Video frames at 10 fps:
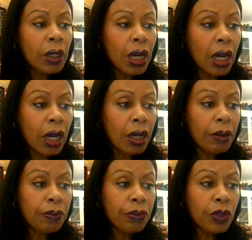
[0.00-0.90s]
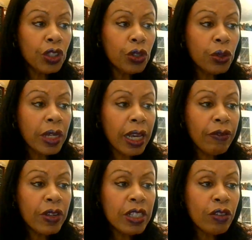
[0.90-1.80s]
Um, the UK
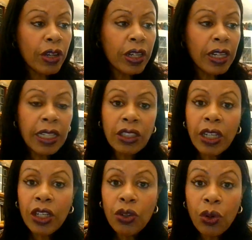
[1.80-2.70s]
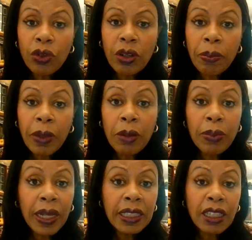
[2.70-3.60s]
visa regulator ignored the
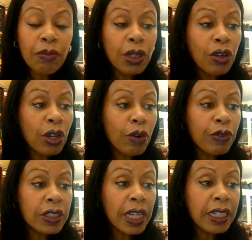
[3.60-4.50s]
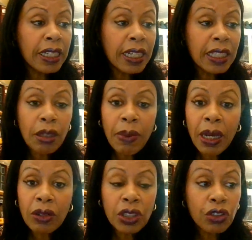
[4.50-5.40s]
complaints that have been going on for 10 years
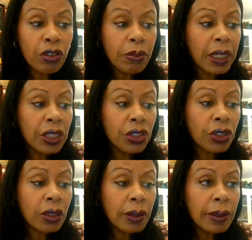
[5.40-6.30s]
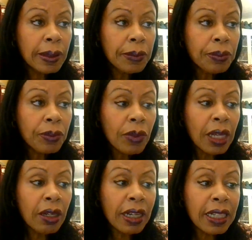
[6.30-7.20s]
about discrimination.
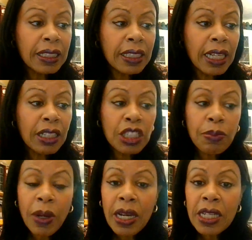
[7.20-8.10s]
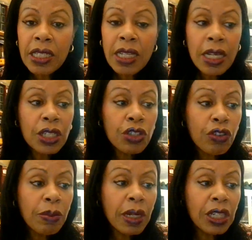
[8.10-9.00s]
And like I said, there's bias
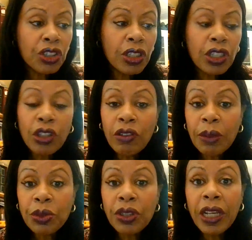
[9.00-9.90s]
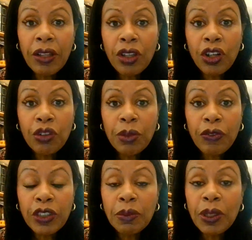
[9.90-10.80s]
discrimination and corruption in the Home
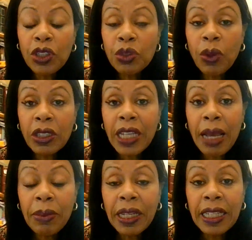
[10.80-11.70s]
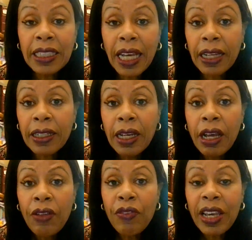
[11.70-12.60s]
Office because what's happening is that
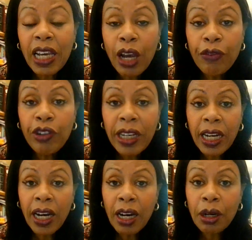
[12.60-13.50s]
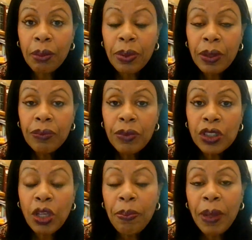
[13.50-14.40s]
they're covering up.
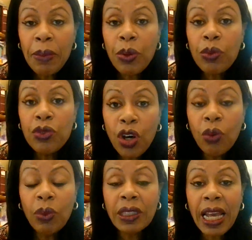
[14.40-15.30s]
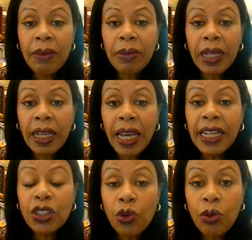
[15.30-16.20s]
So people know what's happening and
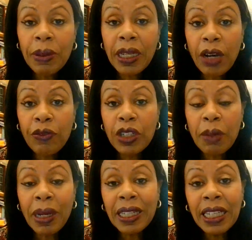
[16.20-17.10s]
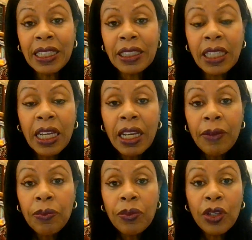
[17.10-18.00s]
it's all been covered up. I guess,
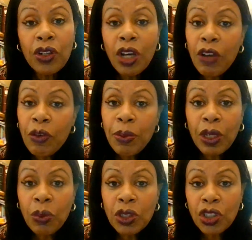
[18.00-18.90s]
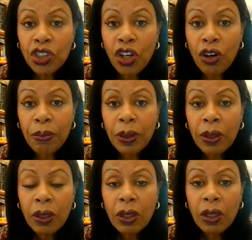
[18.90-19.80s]
you know, everybody wants a job.
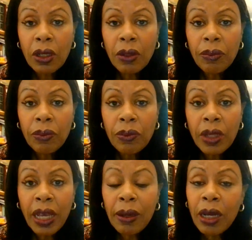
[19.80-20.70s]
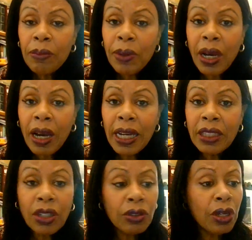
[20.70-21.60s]
Um, but I
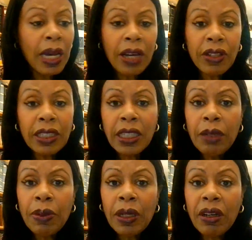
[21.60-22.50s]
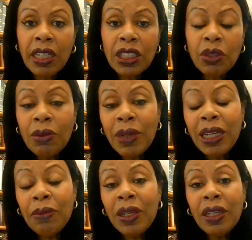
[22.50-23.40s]
don't know how they sleep at nights. Well,
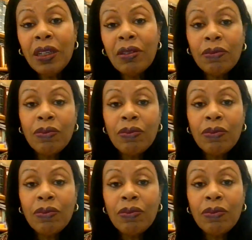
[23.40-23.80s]
maybe,